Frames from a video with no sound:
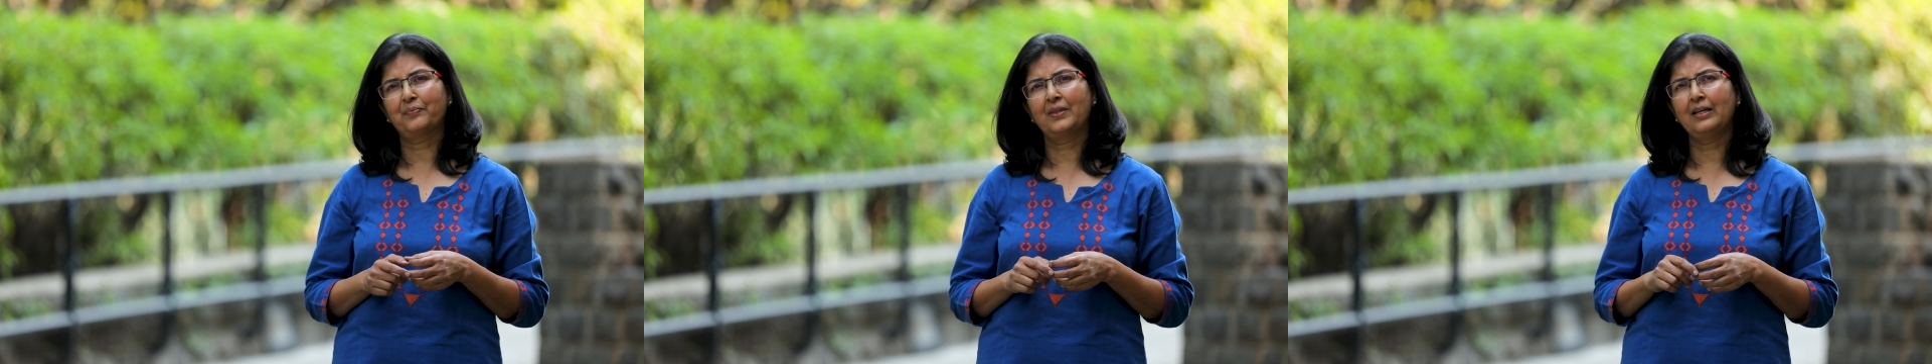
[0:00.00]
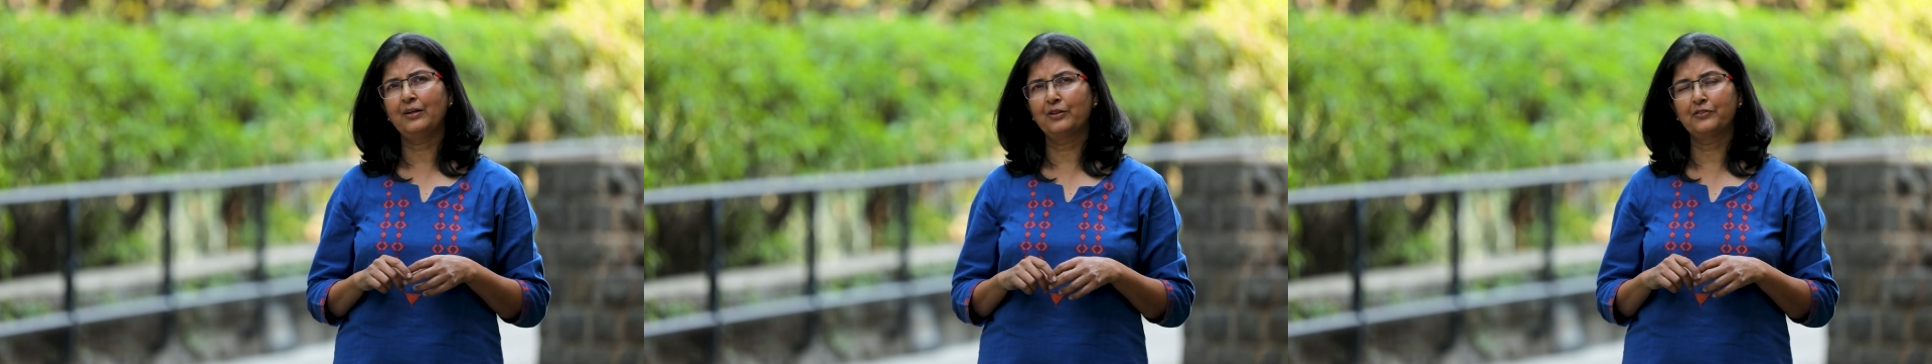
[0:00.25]

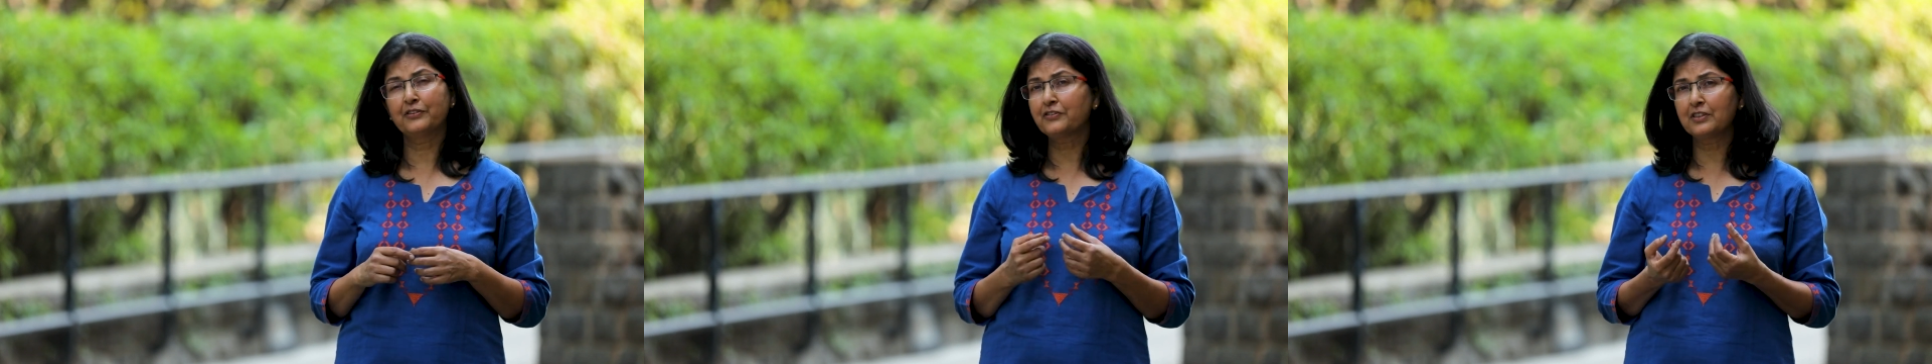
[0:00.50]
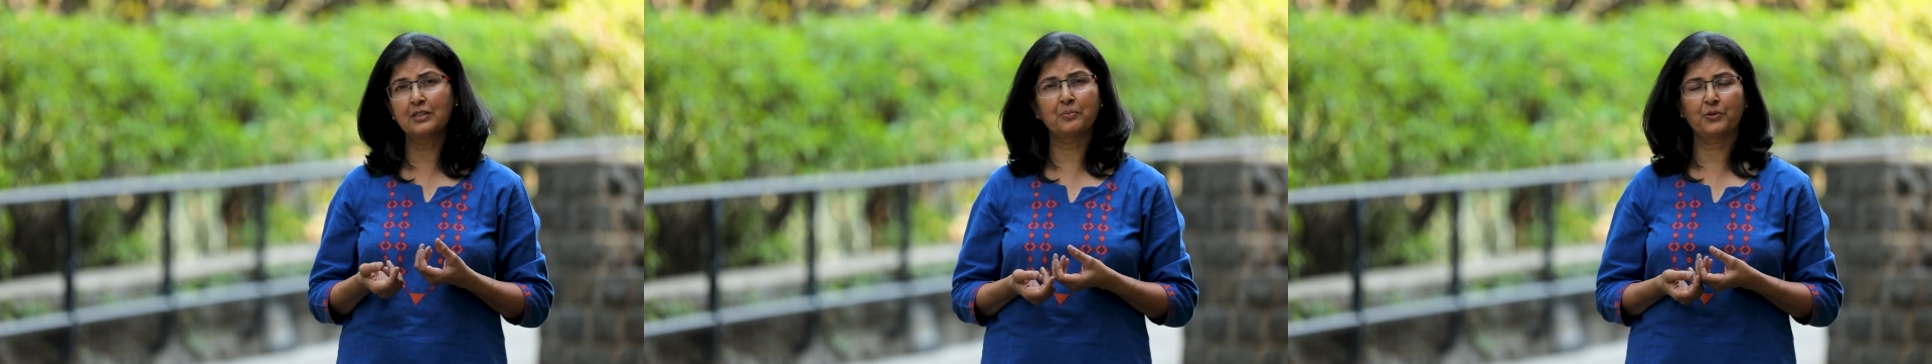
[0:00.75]
think of
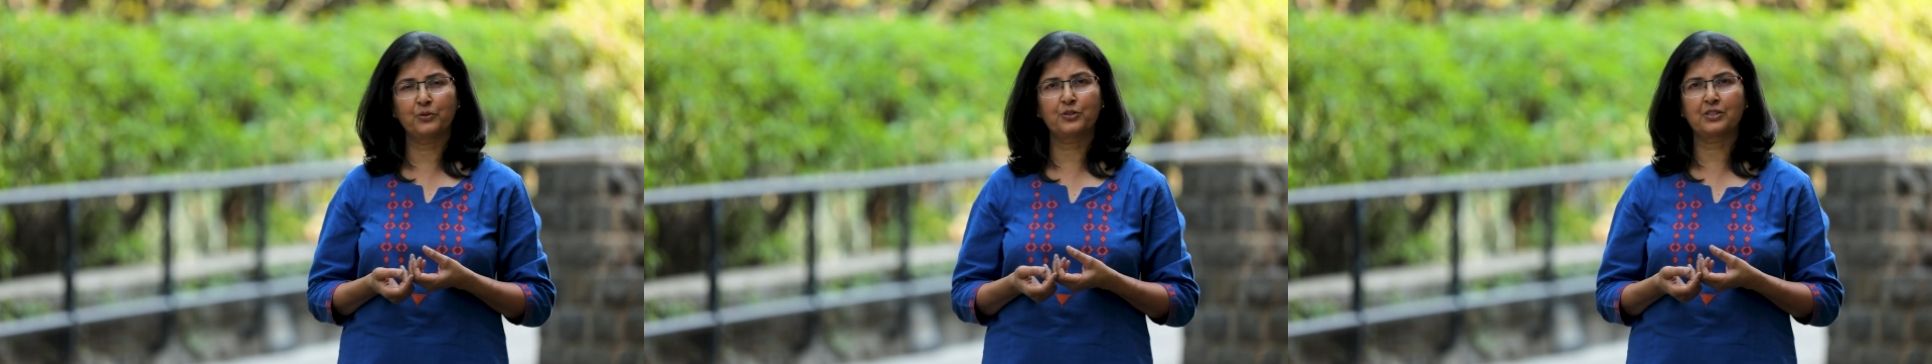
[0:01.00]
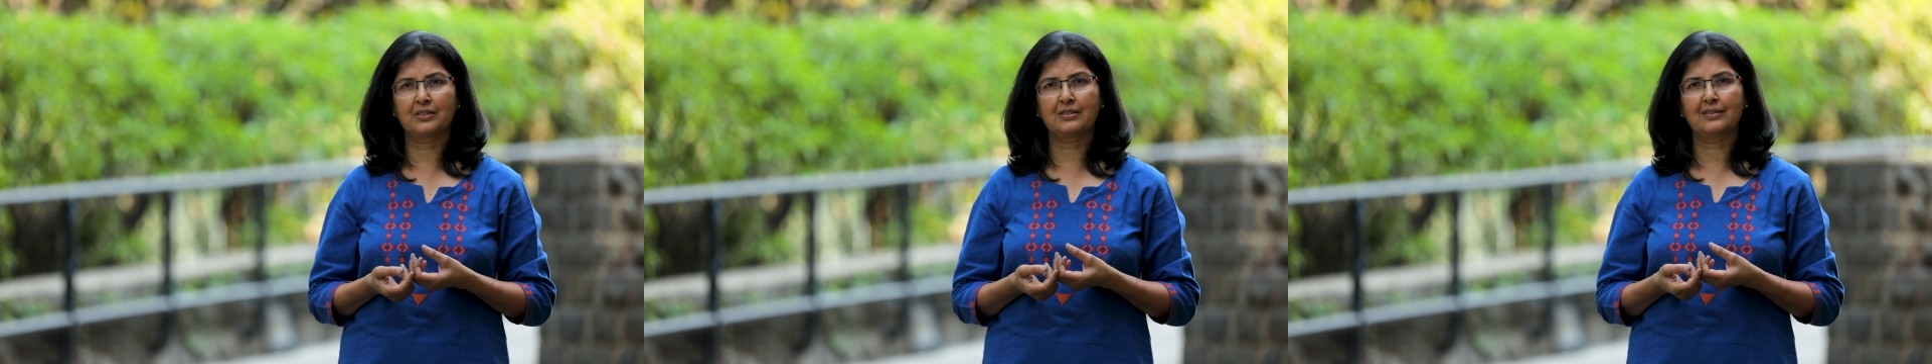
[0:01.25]
different
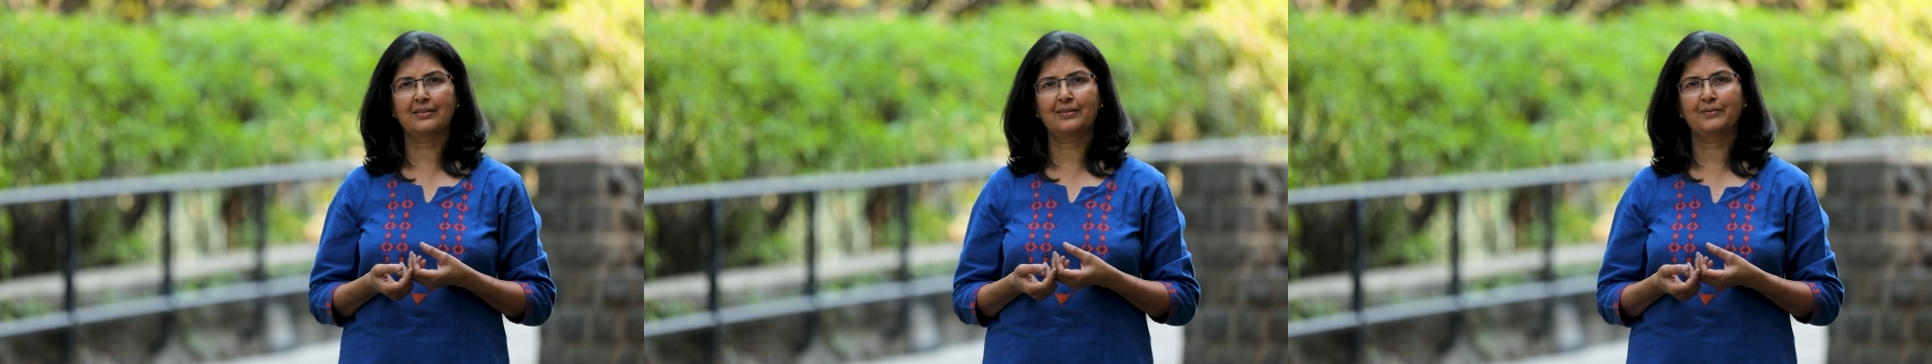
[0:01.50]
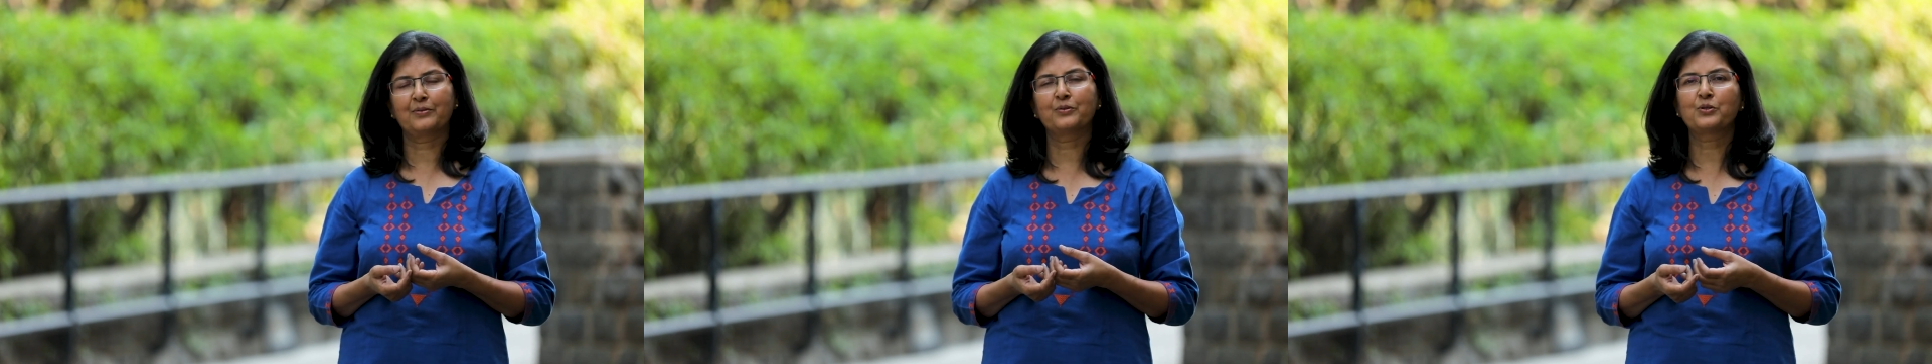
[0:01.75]
approaches
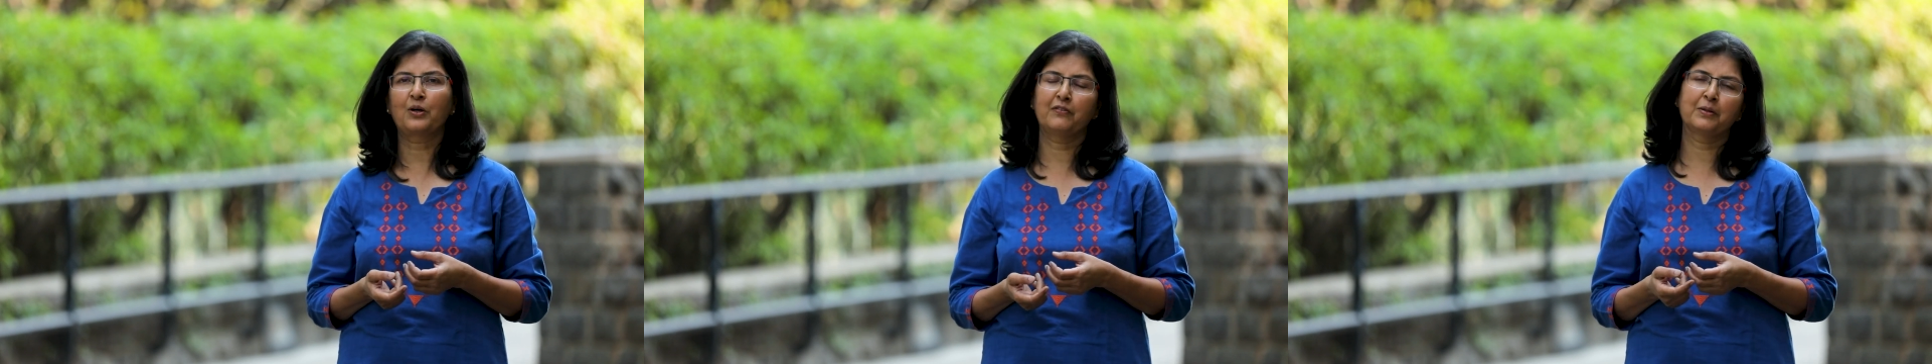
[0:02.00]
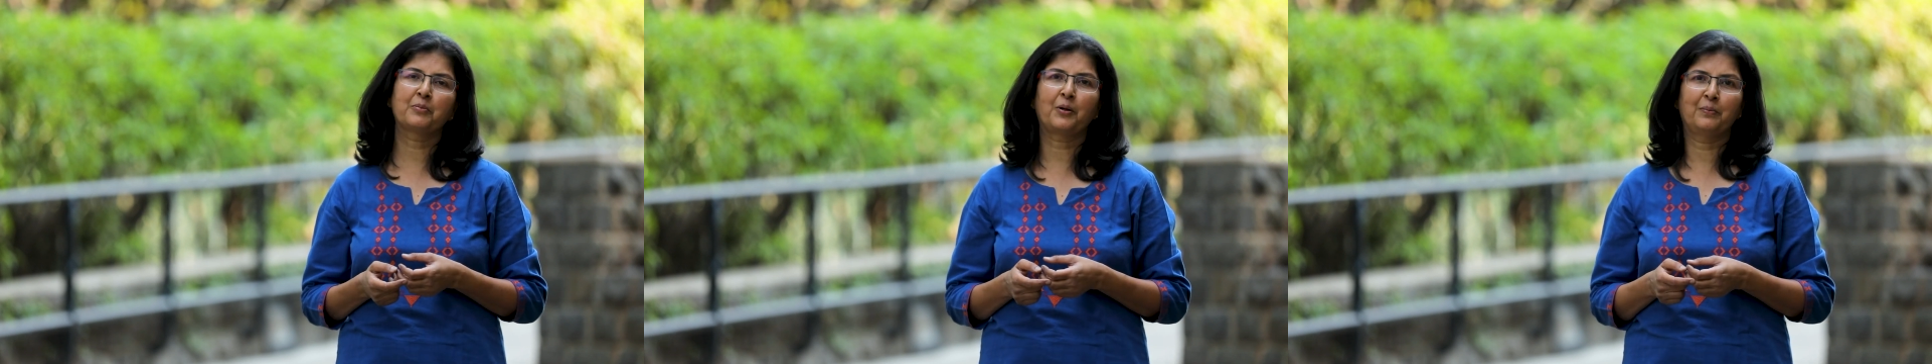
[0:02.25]

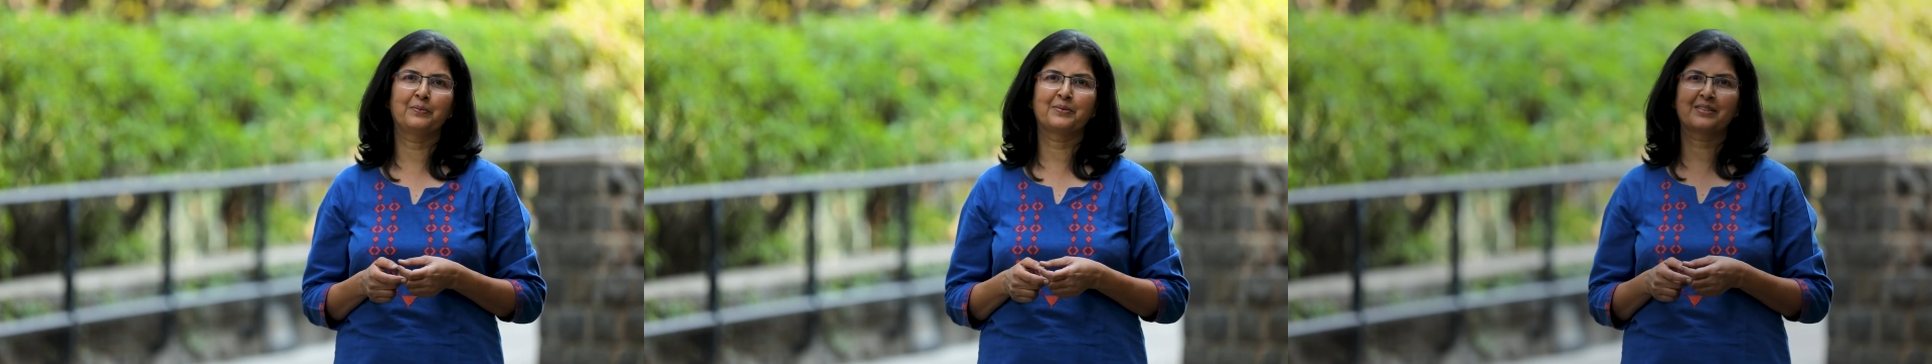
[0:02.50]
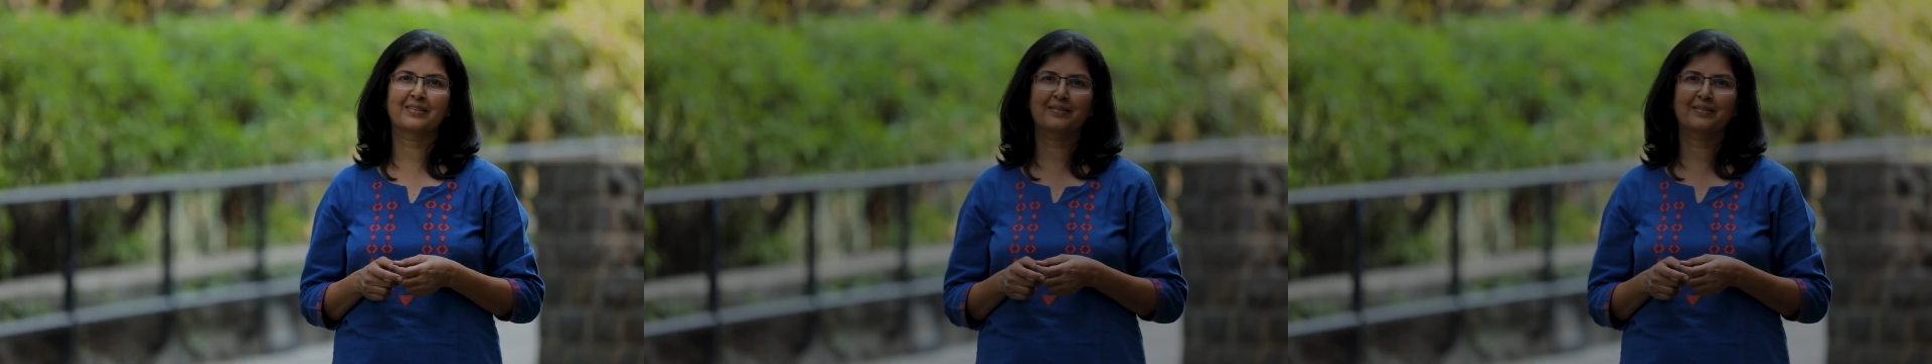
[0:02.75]
solving problems.